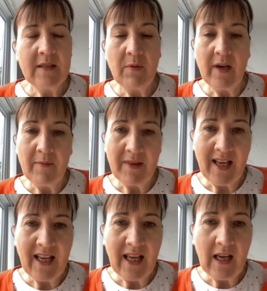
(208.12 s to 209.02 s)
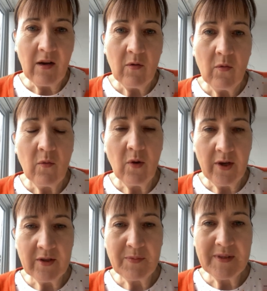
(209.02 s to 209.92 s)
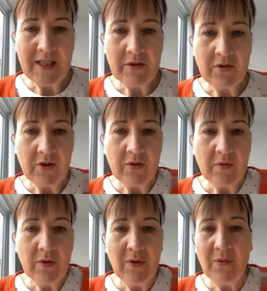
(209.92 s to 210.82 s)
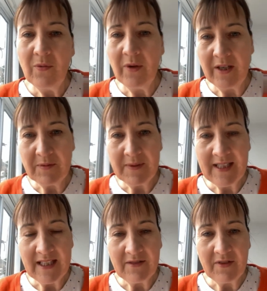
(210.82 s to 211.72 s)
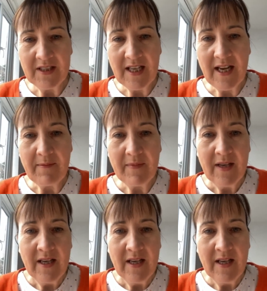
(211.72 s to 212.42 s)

what I'm thinking 100% true 100% of the time?